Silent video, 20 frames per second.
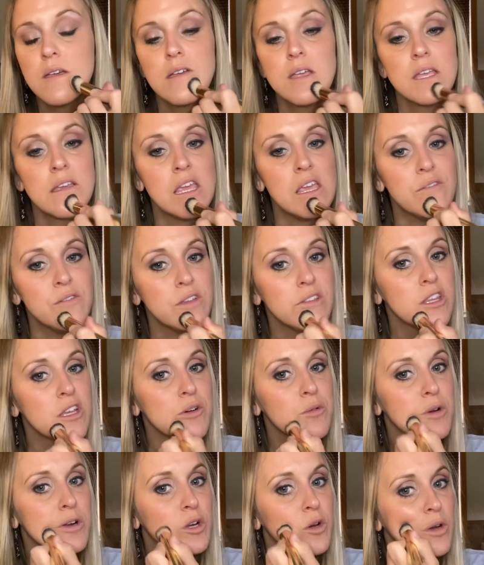Even though
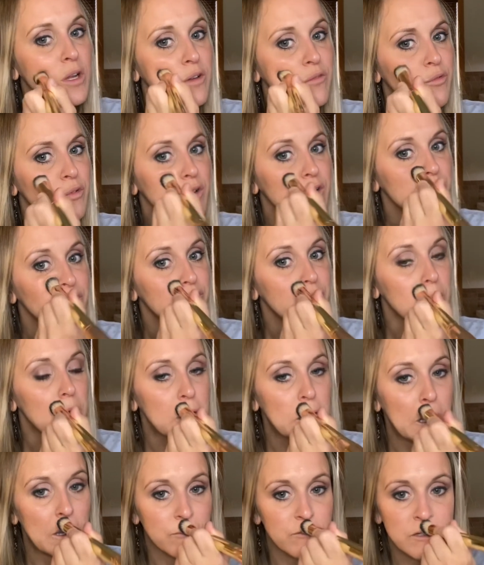we're going for a full
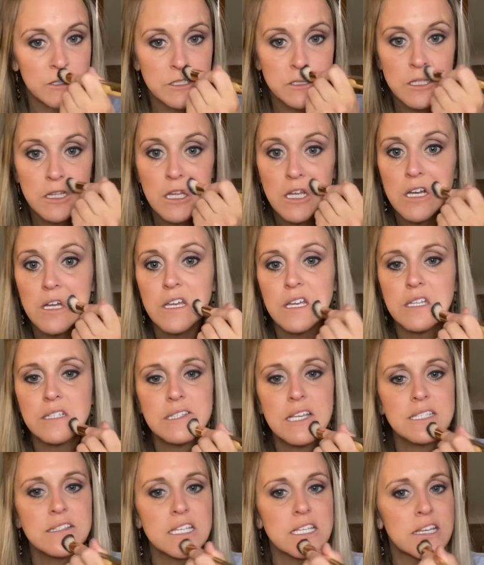coverage look, it
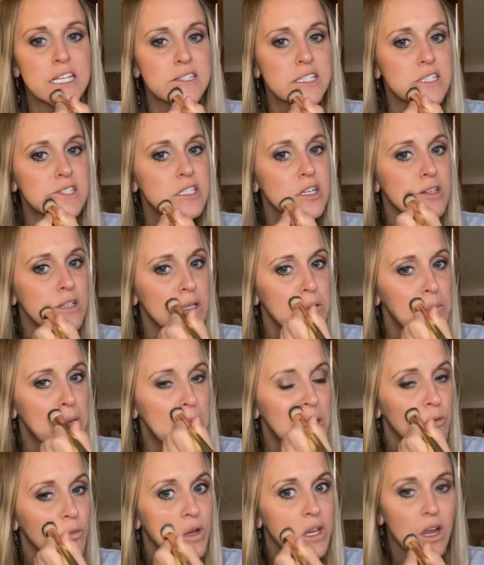doesn't necessarily
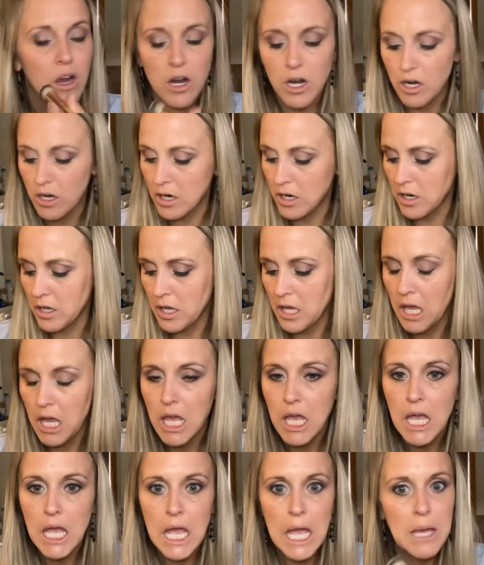mean we are
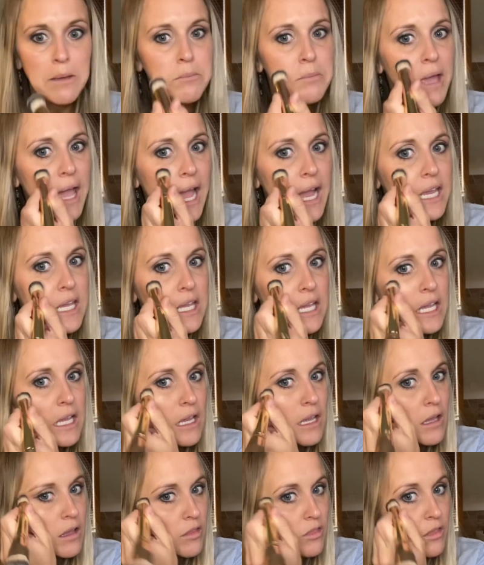
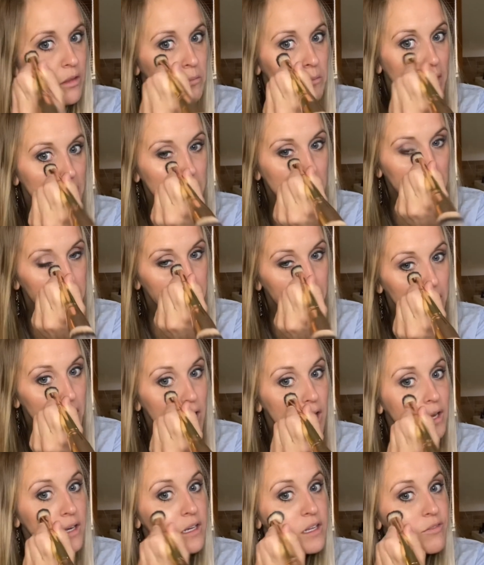packing the makeup
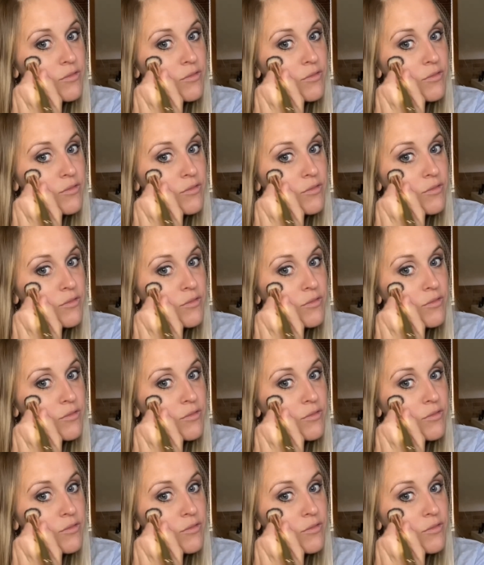on, if